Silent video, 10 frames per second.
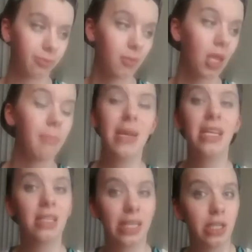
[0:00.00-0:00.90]
Me and
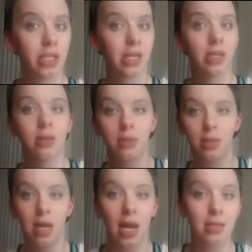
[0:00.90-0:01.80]
Alicia
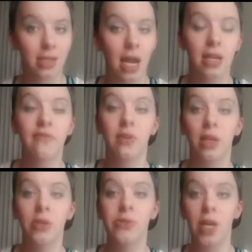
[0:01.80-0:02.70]
got kind of
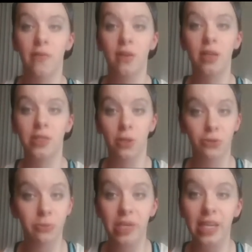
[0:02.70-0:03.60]
close over
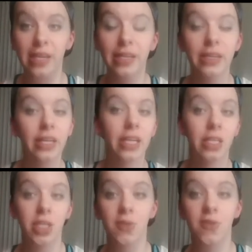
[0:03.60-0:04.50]
social media.
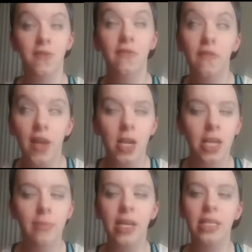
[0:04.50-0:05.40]
She was very
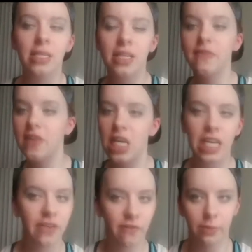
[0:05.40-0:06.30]
amazing and very
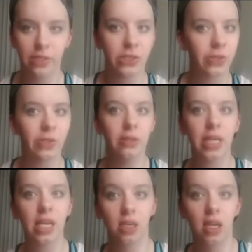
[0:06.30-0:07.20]
influential
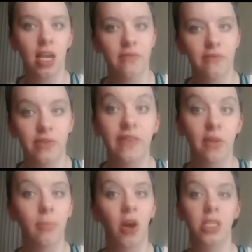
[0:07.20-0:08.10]
in a lot of
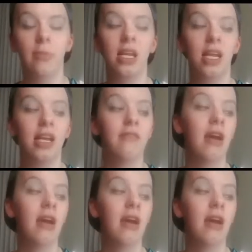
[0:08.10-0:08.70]
different parts of my life.